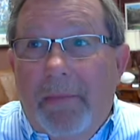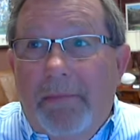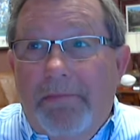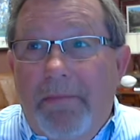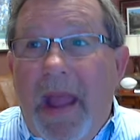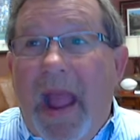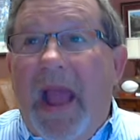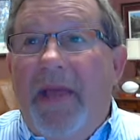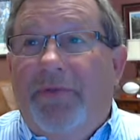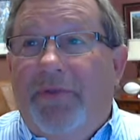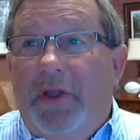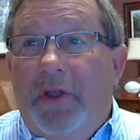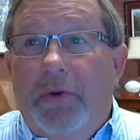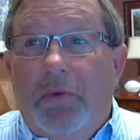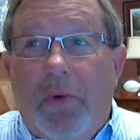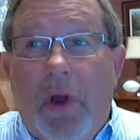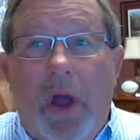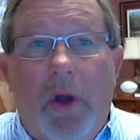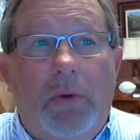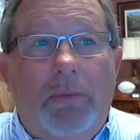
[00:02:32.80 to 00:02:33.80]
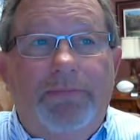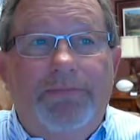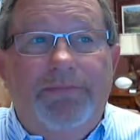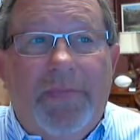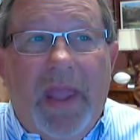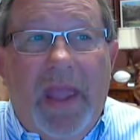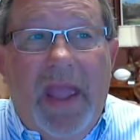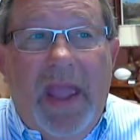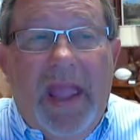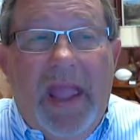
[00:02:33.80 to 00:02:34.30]
Matthew wrote,
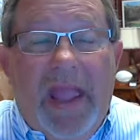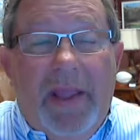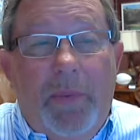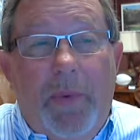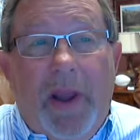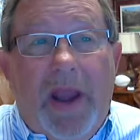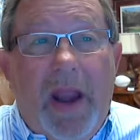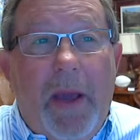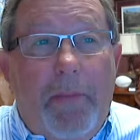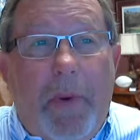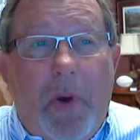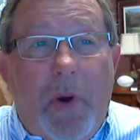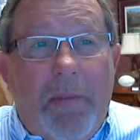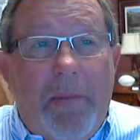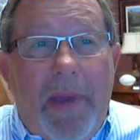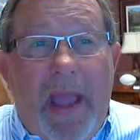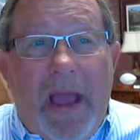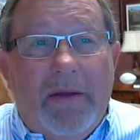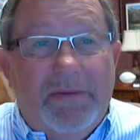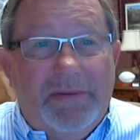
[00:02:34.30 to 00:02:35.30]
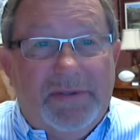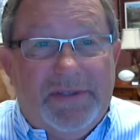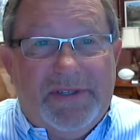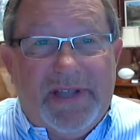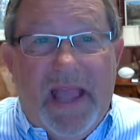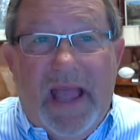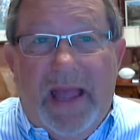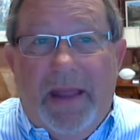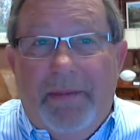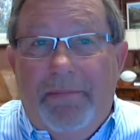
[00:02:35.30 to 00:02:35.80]
"He went up on a
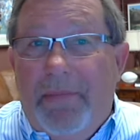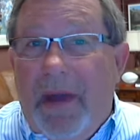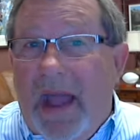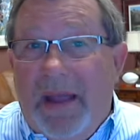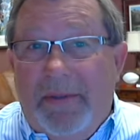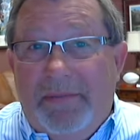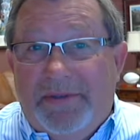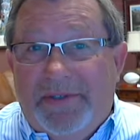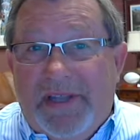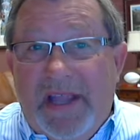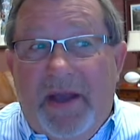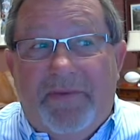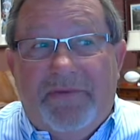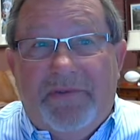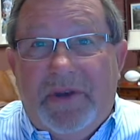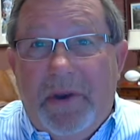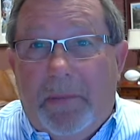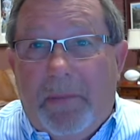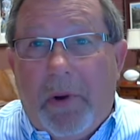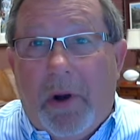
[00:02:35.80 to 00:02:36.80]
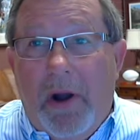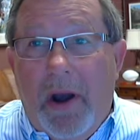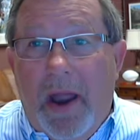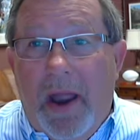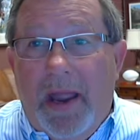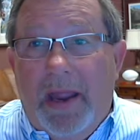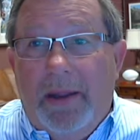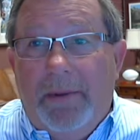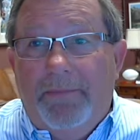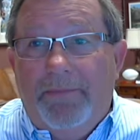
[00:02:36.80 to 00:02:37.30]
mountainside by himself to
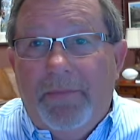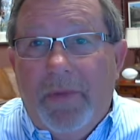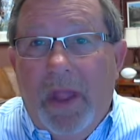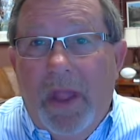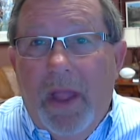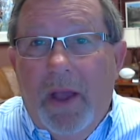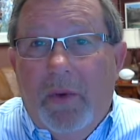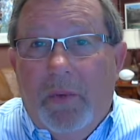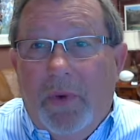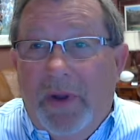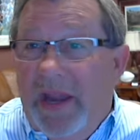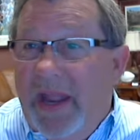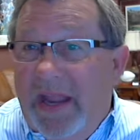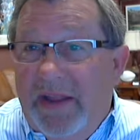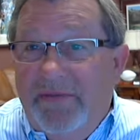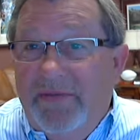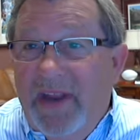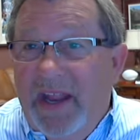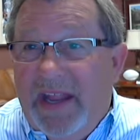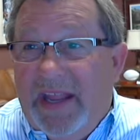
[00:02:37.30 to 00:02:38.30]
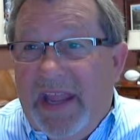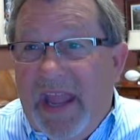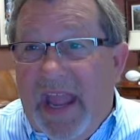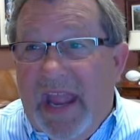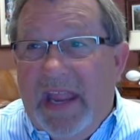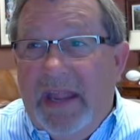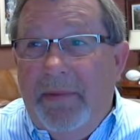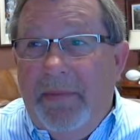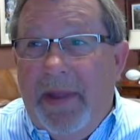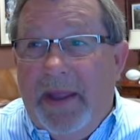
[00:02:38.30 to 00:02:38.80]
pray. When evening
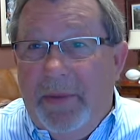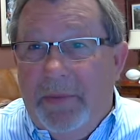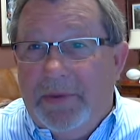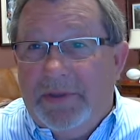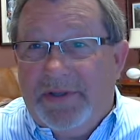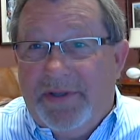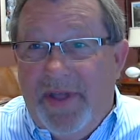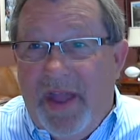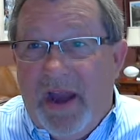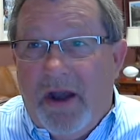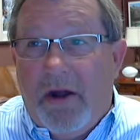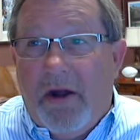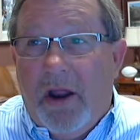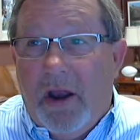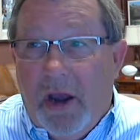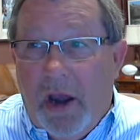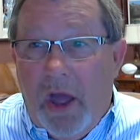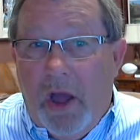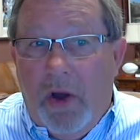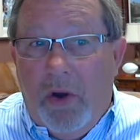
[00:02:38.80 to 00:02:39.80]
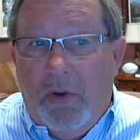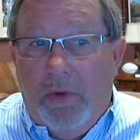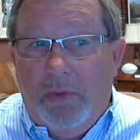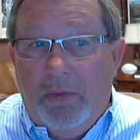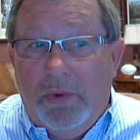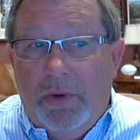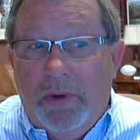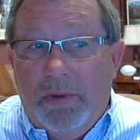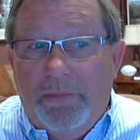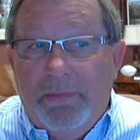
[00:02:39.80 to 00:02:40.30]
came, he was there alone."
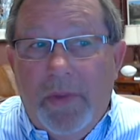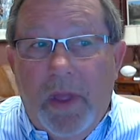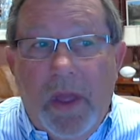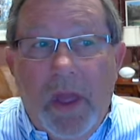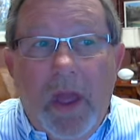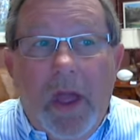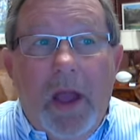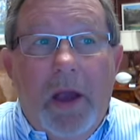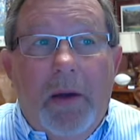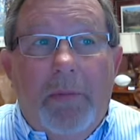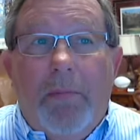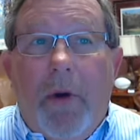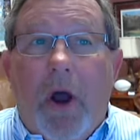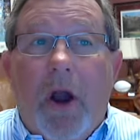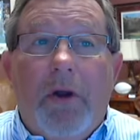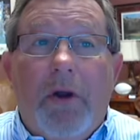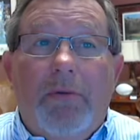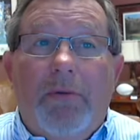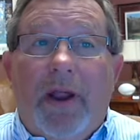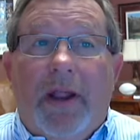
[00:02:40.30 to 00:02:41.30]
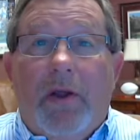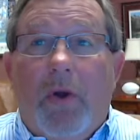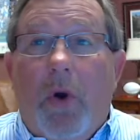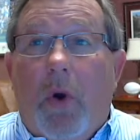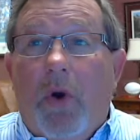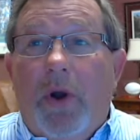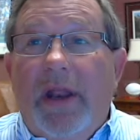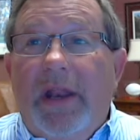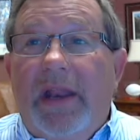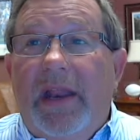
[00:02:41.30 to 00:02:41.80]
Mark
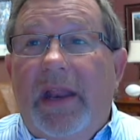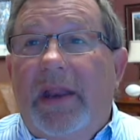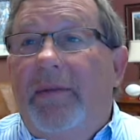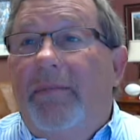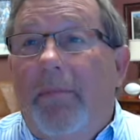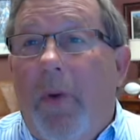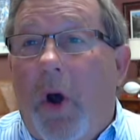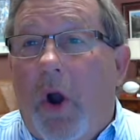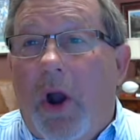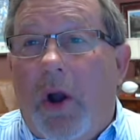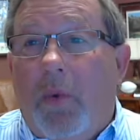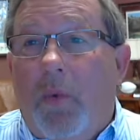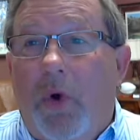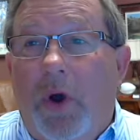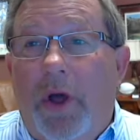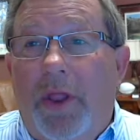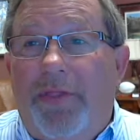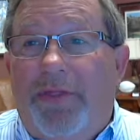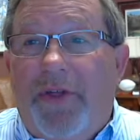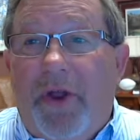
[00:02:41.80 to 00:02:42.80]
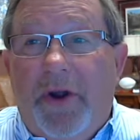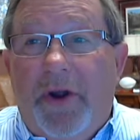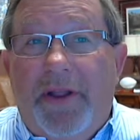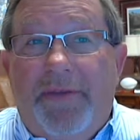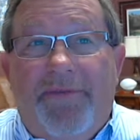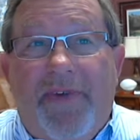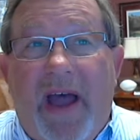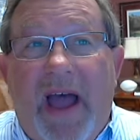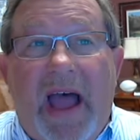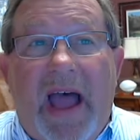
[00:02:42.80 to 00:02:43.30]
recorded in Mark
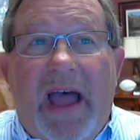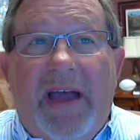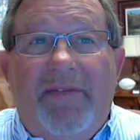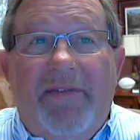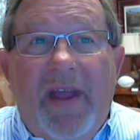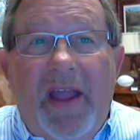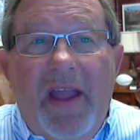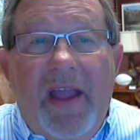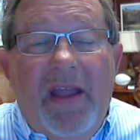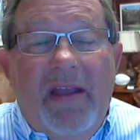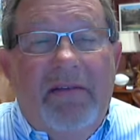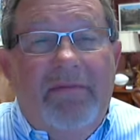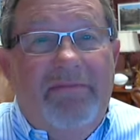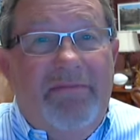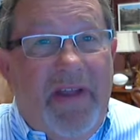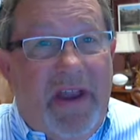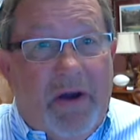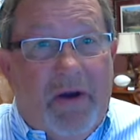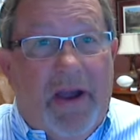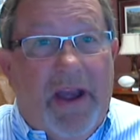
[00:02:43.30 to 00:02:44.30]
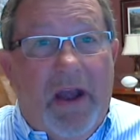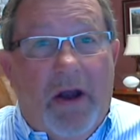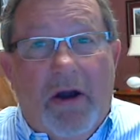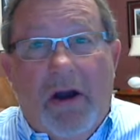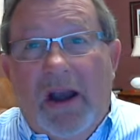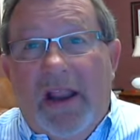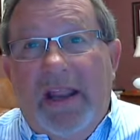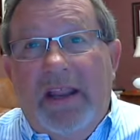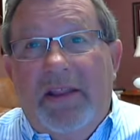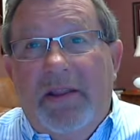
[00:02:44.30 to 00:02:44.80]
1:35, "Very
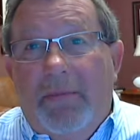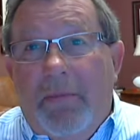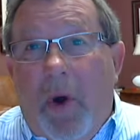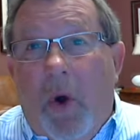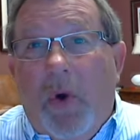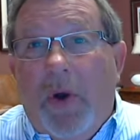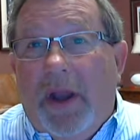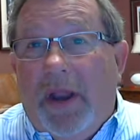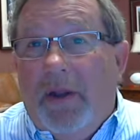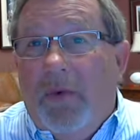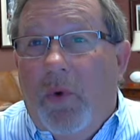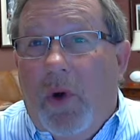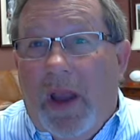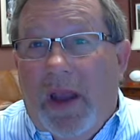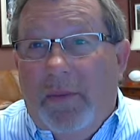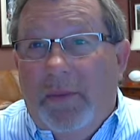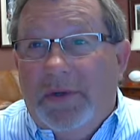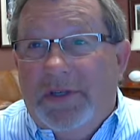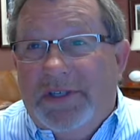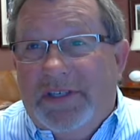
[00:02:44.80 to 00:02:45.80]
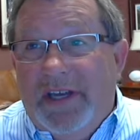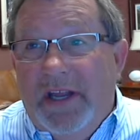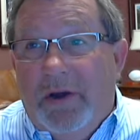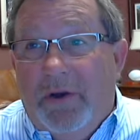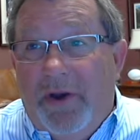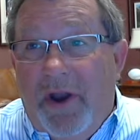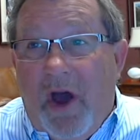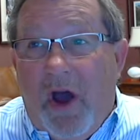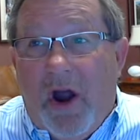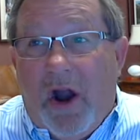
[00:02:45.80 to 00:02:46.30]
early in the morning, while it was
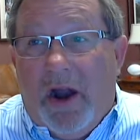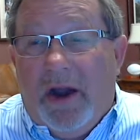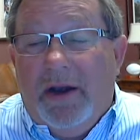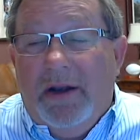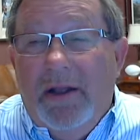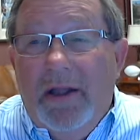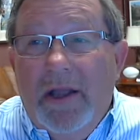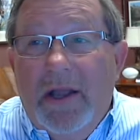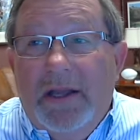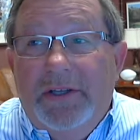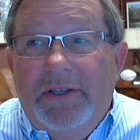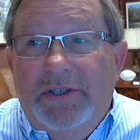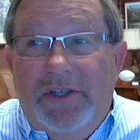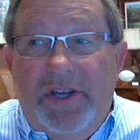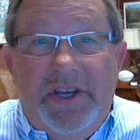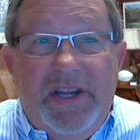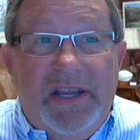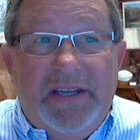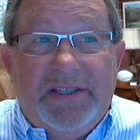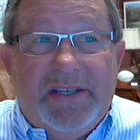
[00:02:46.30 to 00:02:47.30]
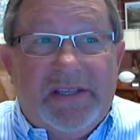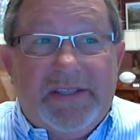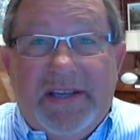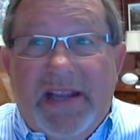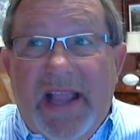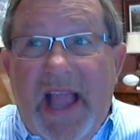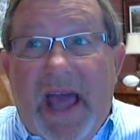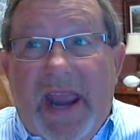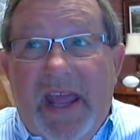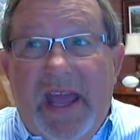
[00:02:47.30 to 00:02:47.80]
still dark, Jesus
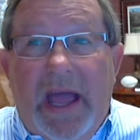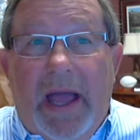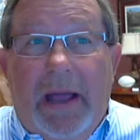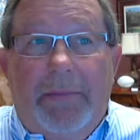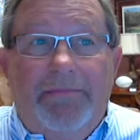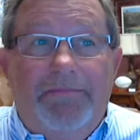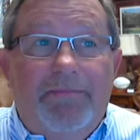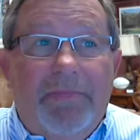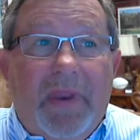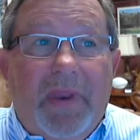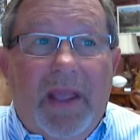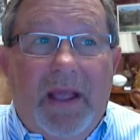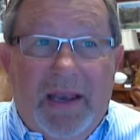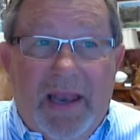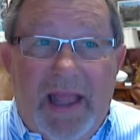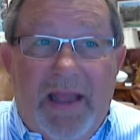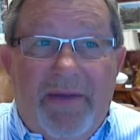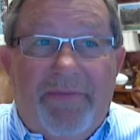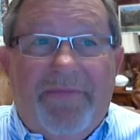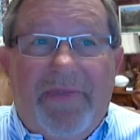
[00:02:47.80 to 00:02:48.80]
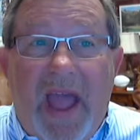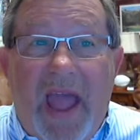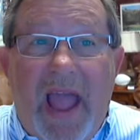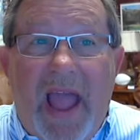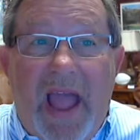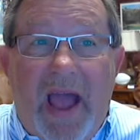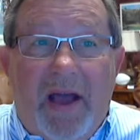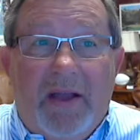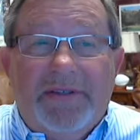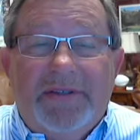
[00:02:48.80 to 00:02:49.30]
got up, left the
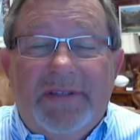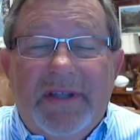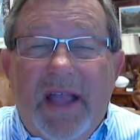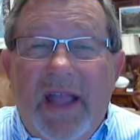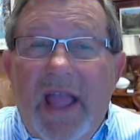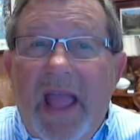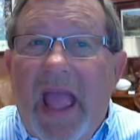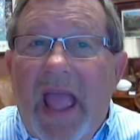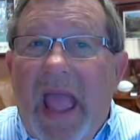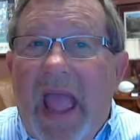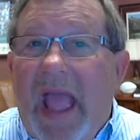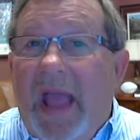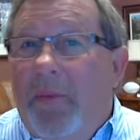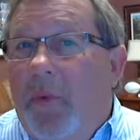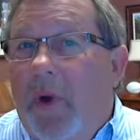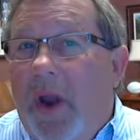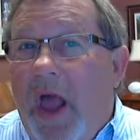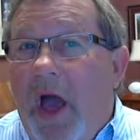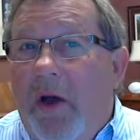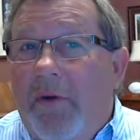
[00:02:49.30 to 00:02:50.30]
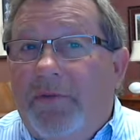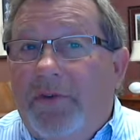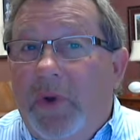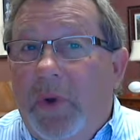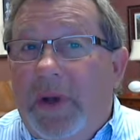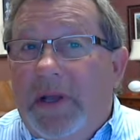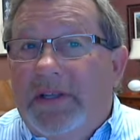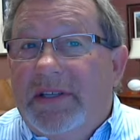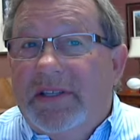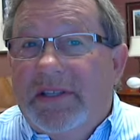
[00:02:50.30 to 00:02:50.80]
house, and went off
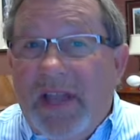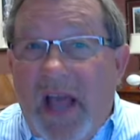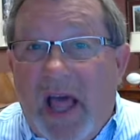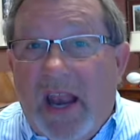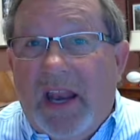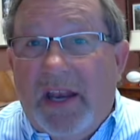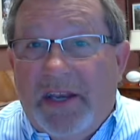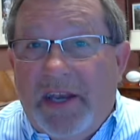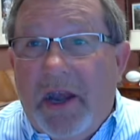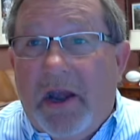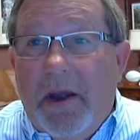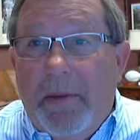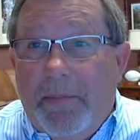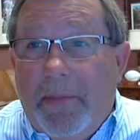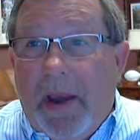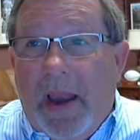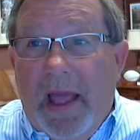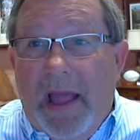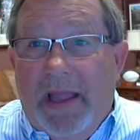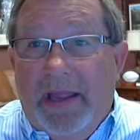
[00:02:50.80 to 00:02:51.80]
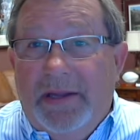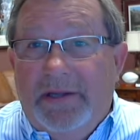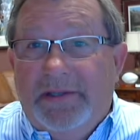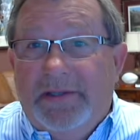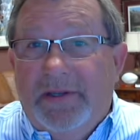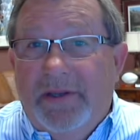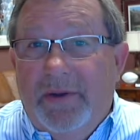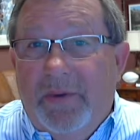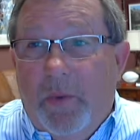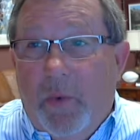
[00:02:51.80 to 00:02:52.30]
to a solitary
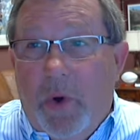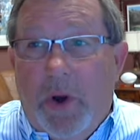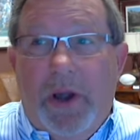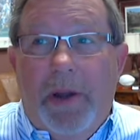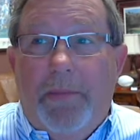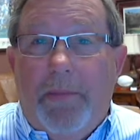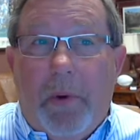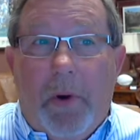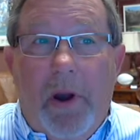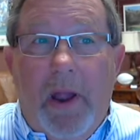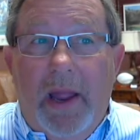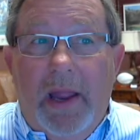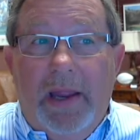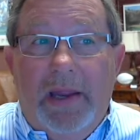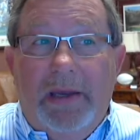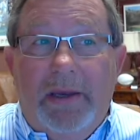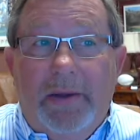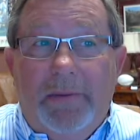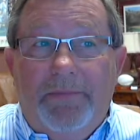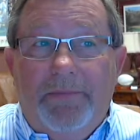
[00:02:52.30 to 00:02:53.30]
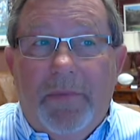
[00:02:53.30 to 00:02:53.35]
place where he prayed."